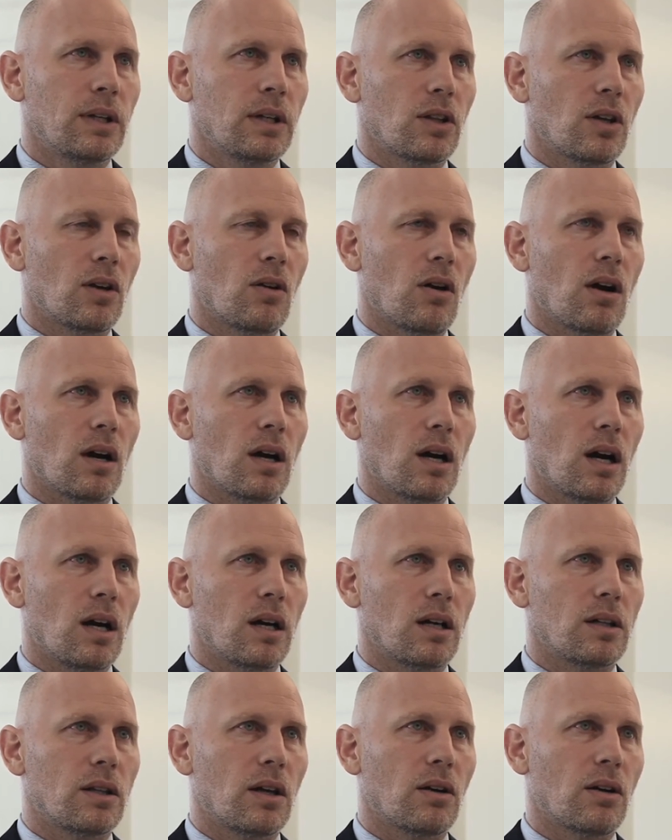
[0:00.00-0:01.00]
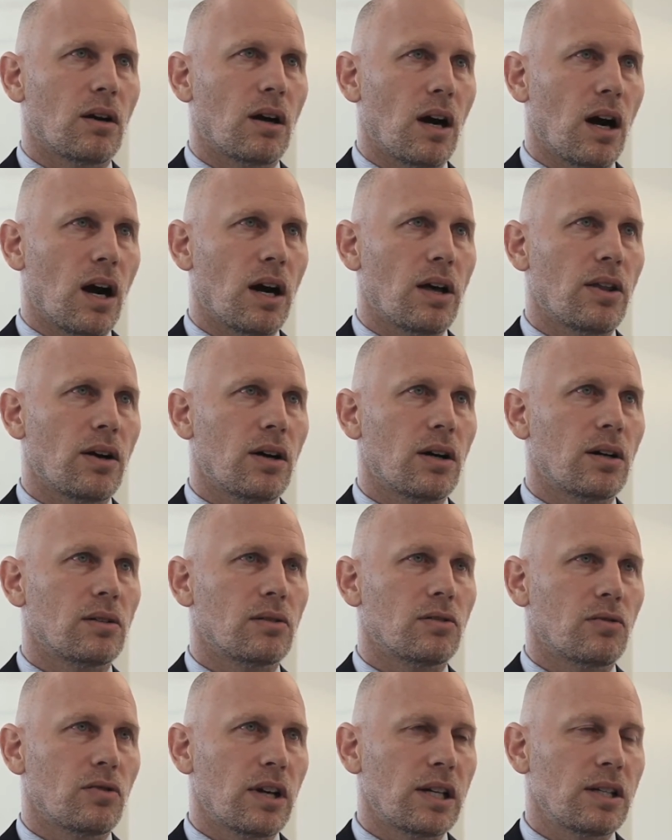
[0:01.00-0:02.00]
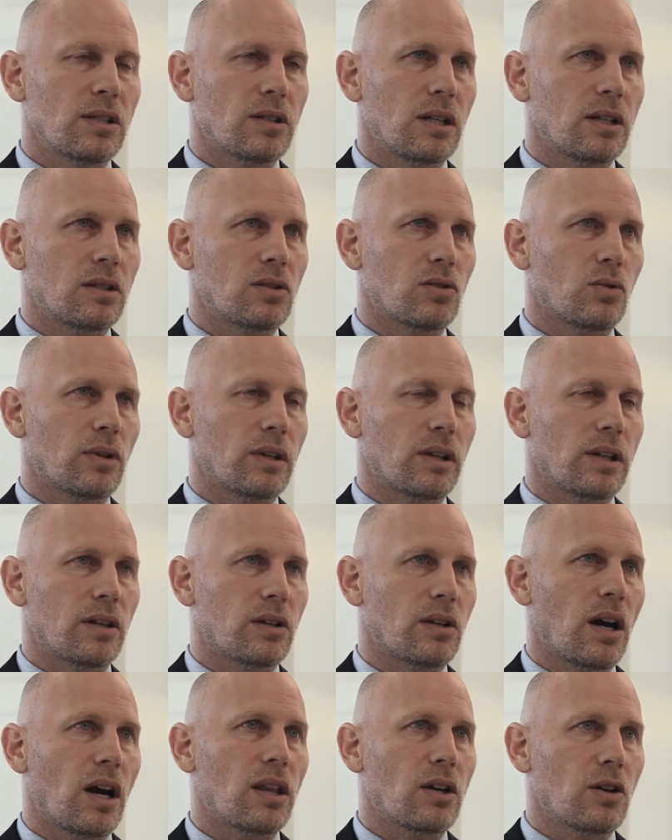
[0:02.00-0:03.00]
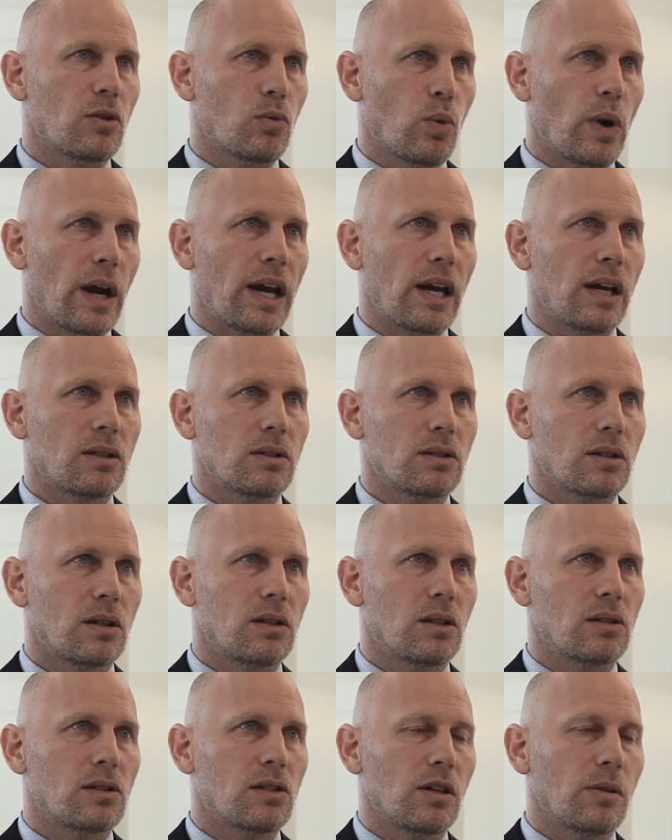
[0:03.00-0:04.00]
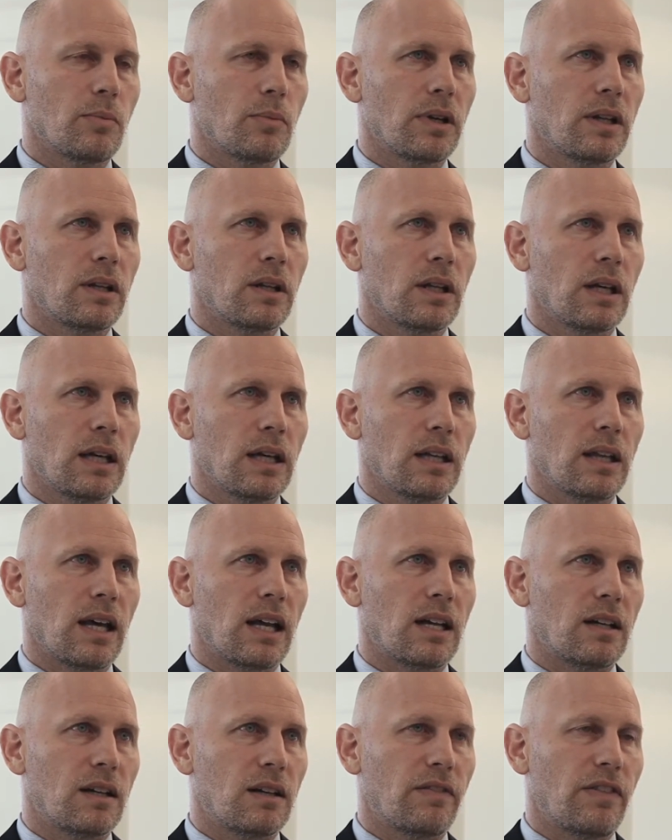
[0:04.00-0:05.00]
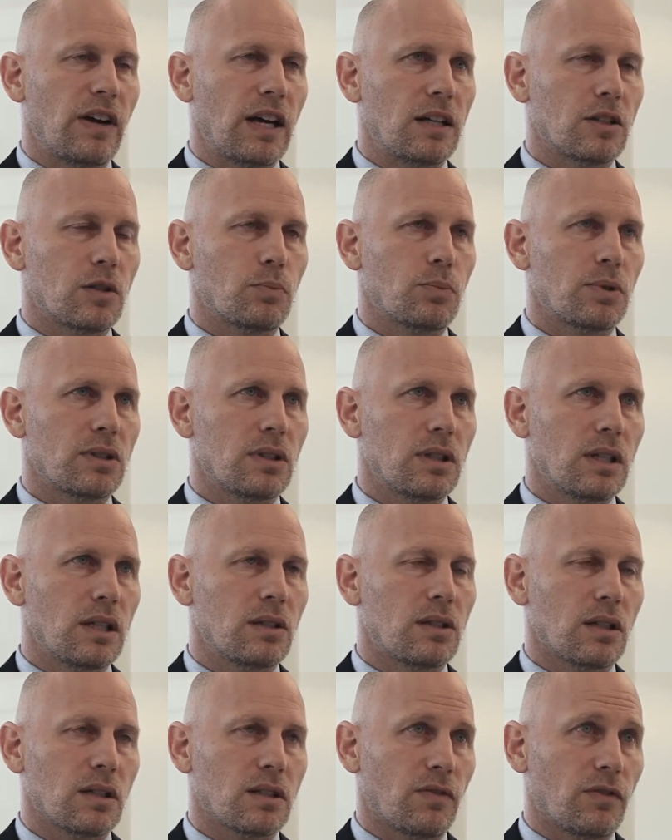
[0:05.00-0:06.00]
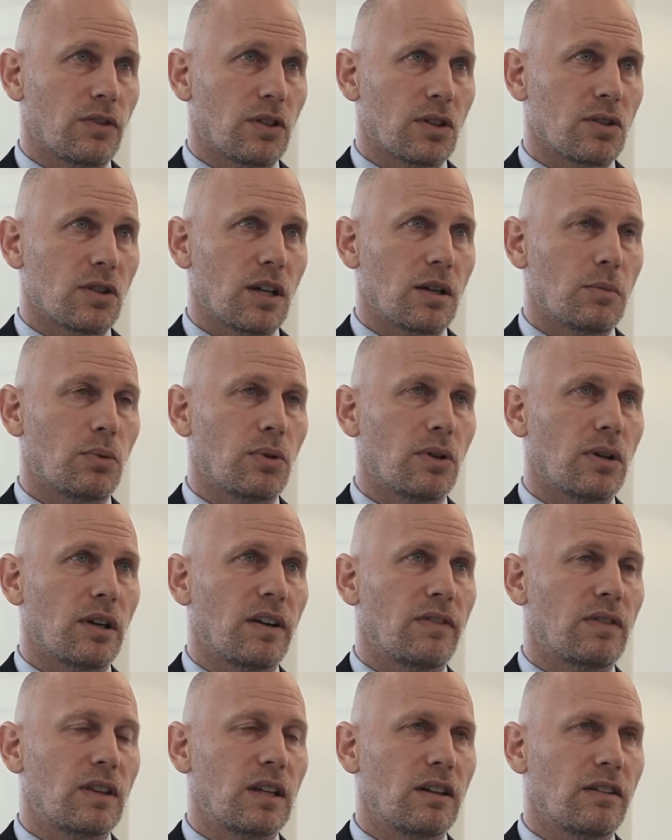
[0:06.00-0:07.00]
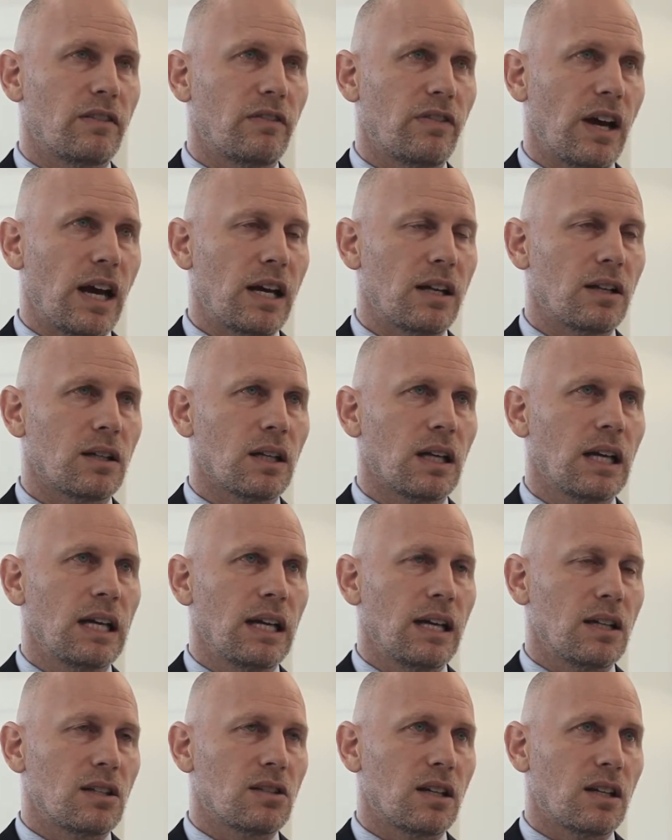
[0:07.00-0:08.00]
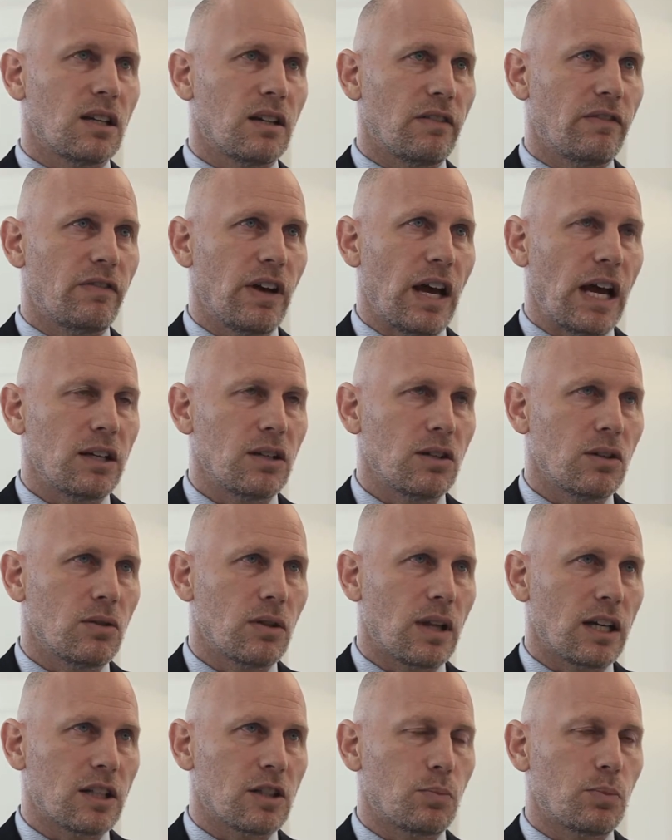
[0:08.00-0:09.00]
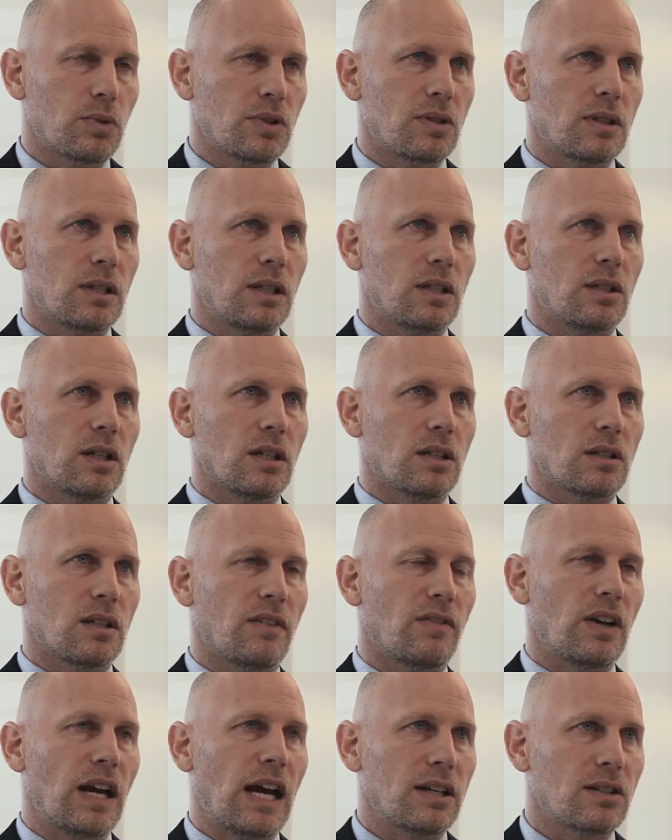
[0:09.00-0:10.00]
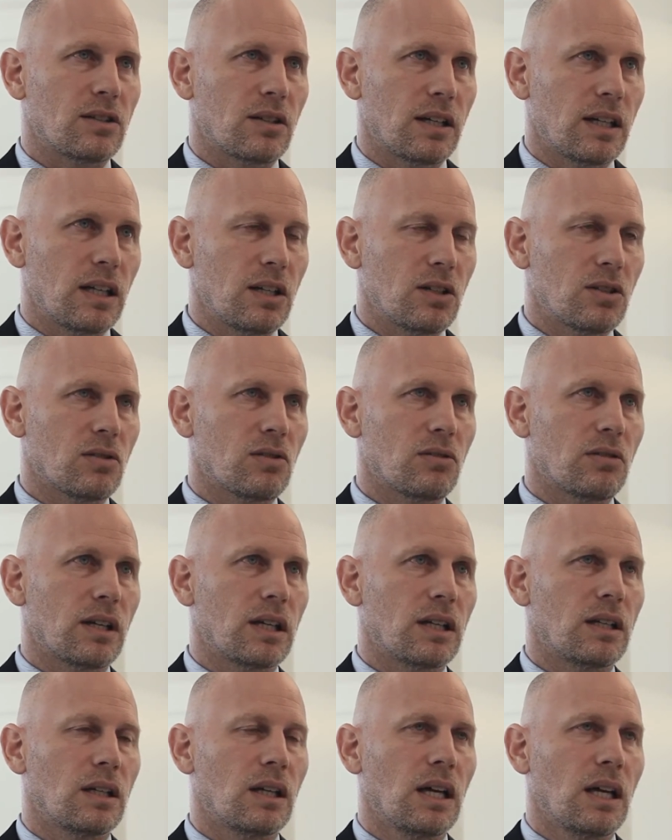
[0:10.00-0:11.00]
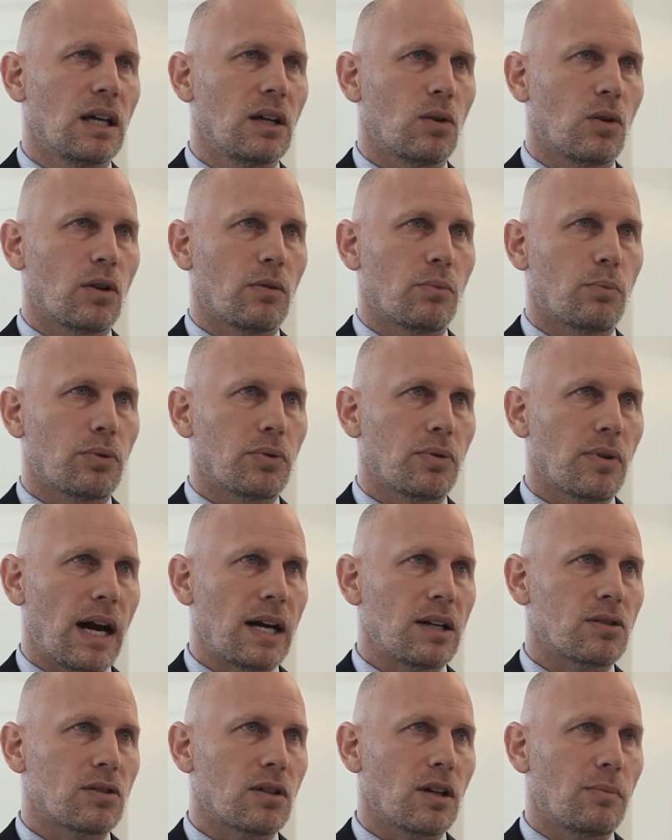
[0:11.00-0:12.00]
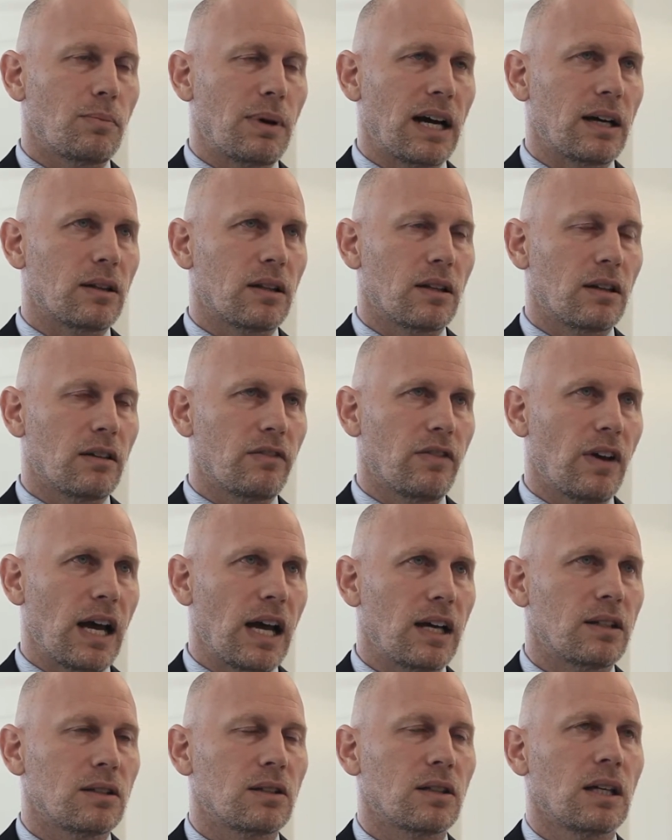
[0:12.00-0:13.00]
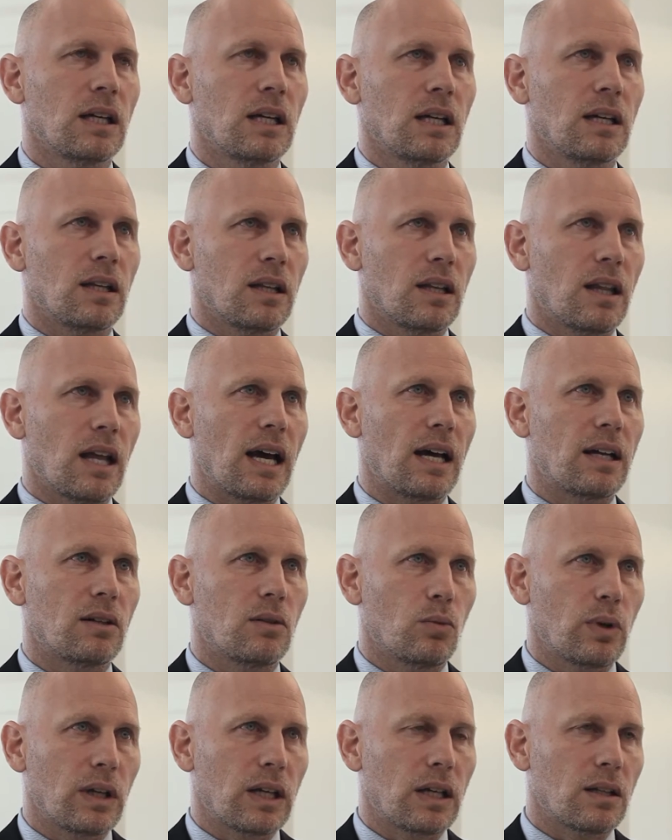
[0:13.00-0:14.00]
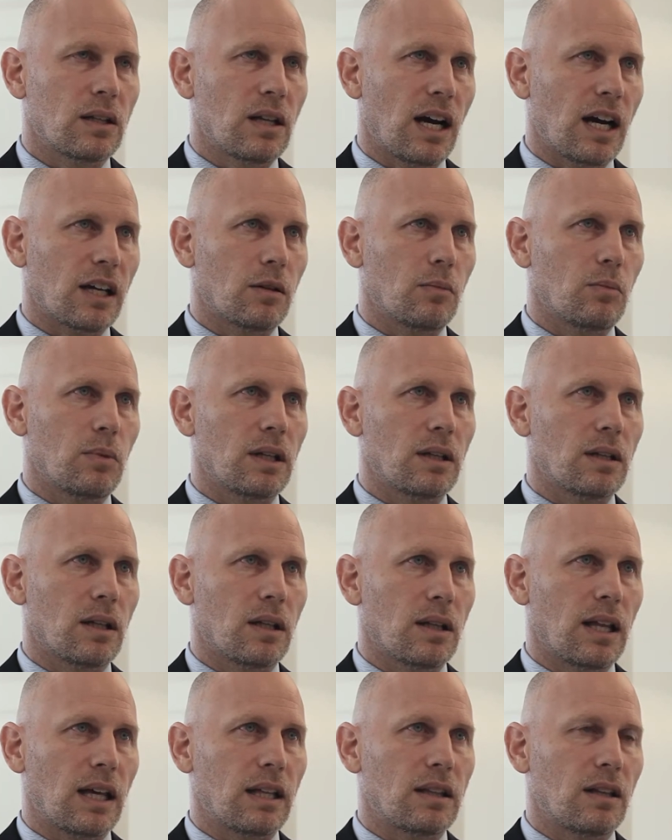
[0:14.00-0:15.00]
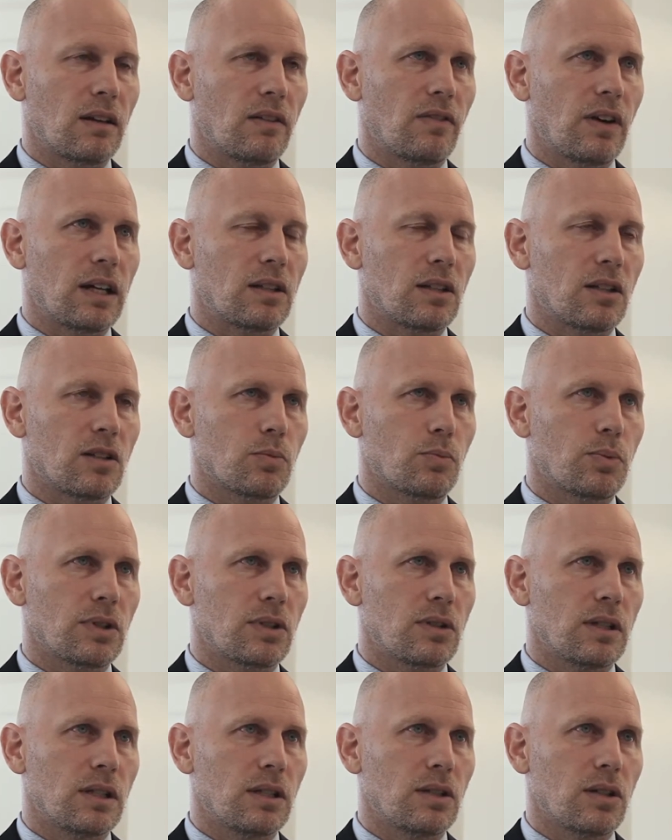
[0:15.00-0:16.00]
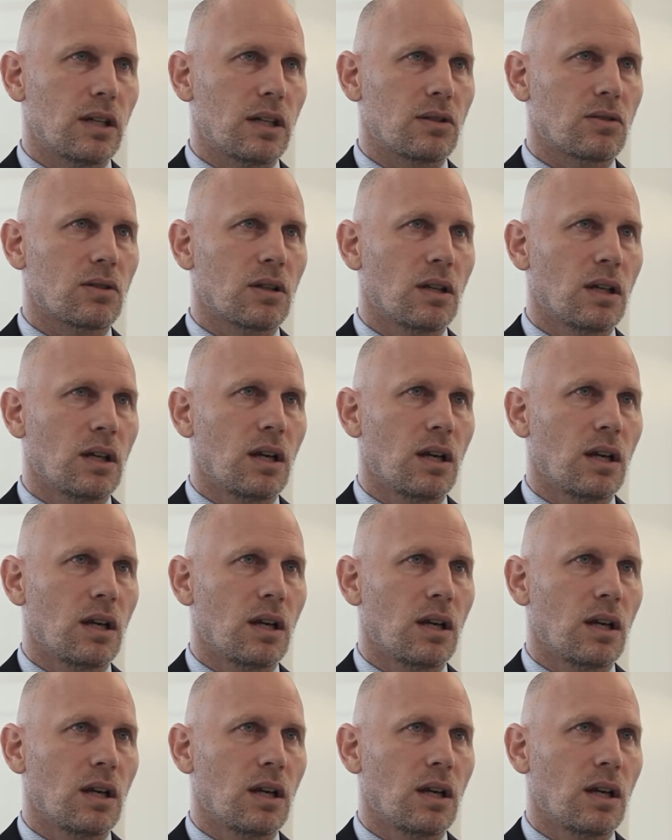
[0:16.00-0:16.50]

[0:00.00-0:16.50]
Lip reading: There are other reasons, or there are other ways to determine that an event is prestigious. For example, if the event is in a venue that's prestigious, if it has a history or press about the event, then we can document that the event is prestigious.